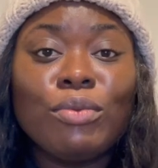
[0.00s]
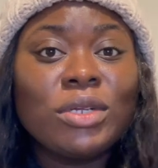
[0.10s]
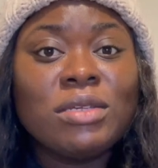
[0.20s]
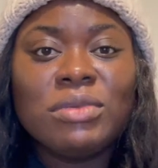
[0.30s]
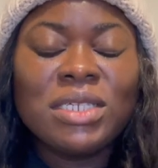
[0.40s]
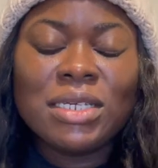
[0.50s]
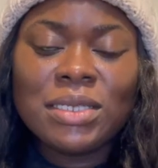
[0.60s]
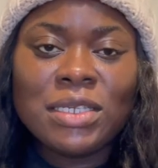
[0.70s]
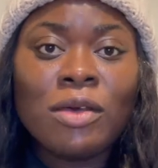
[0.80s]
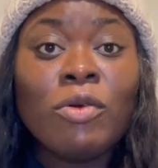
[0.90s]
body mist and
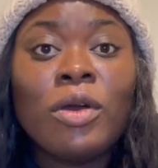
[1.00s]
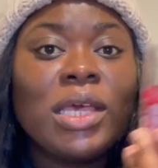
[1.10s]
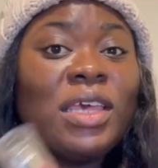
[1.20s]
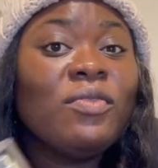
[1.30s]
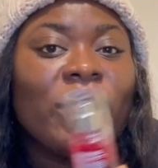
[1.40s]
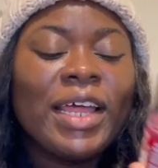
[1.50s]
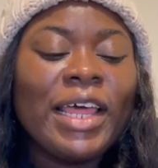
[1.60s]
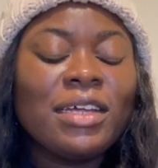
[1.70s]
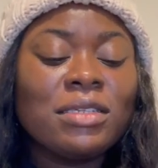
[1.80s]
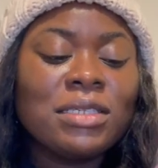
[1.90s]
see if I
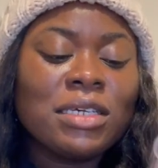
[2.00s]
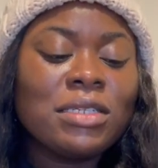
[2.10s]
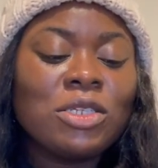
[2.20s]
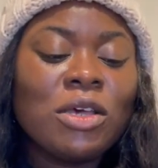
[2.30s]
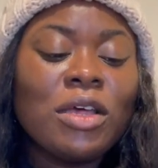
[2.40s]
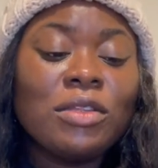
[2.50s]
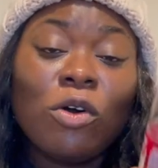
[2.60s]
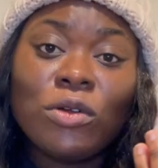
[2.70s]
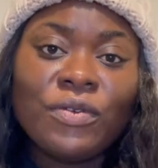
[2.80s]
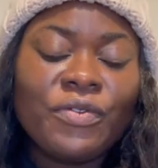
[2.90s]
like the scent
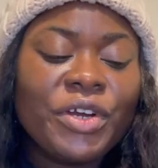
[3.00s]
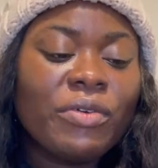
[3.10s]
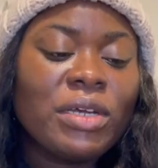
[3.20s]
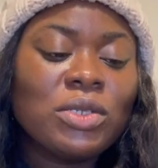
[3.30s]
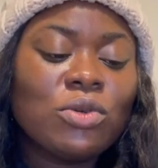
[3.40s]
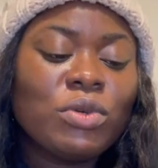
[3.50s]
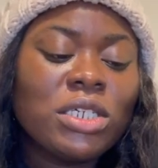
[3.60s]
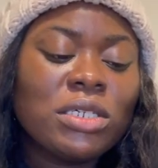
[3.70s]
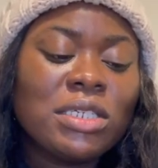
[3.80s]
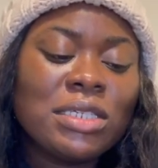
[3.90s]
or the fragrance. So
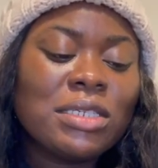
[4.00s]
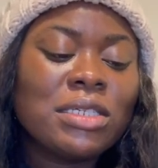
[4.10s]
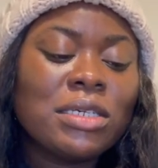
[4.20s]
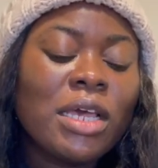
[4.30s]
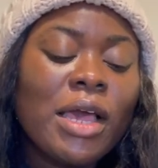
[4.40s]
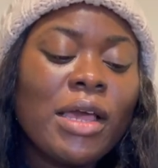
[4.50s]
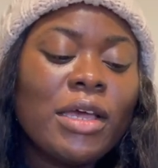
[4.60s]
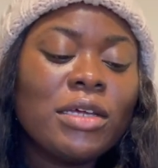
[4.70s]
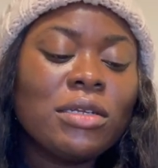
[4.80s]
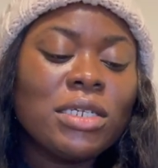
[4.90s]
this is the
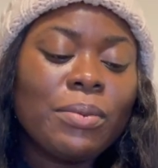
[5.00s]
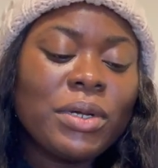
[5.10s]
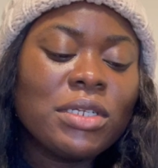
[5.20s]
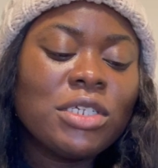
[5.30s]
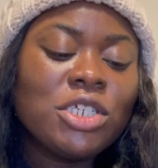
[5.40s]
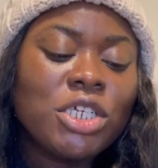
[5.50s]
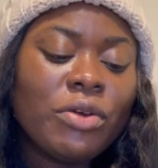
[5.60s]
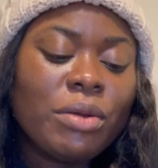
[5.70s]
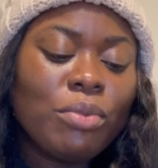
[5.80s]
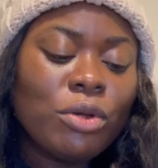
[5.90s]
Japanese
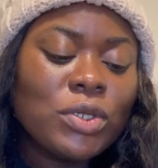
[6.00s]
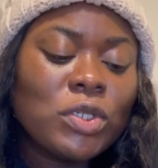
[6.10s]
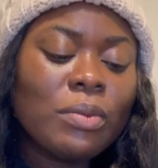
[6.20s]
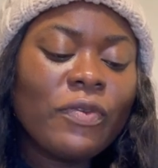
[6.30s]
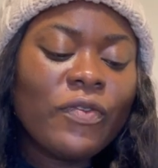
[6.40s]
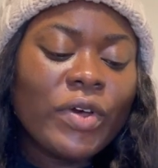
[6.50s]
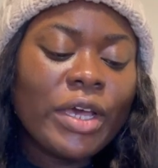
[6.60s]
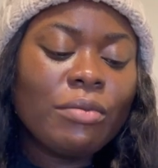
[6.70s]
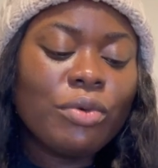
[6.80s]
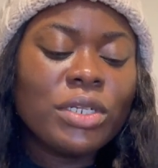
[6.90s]
Cherry Blossom
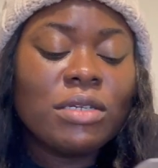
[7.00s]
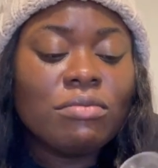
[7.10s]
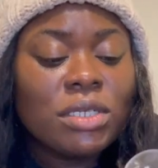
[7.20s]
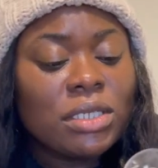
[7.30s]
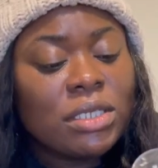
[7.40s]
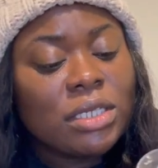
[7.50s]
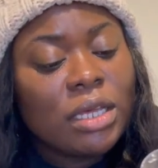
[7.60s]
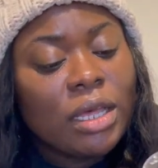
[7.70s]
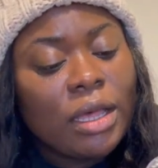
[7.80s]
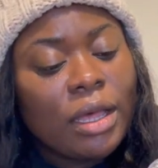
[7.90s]
Fine Body Mist
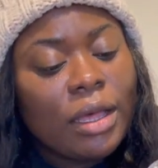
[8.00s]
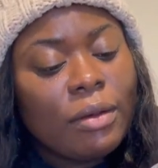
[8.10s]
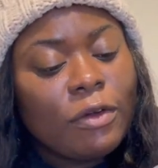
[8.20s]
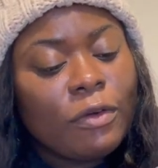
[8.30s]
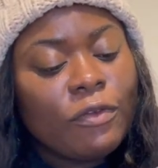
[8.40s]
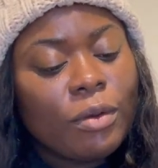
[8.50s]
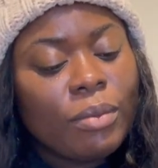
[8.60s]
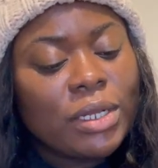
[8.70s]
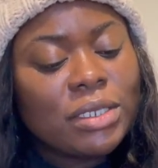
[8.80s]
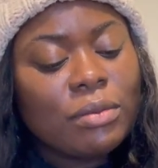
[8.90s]
from
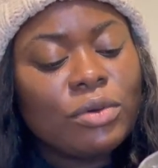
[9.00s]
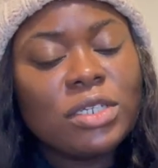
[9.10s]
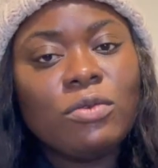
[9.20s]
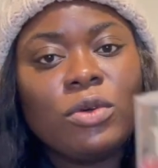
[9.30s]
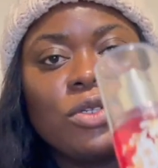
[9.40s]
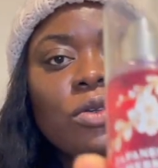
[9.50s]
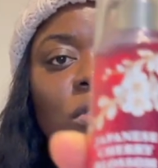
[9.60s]
Bath & Body Works. So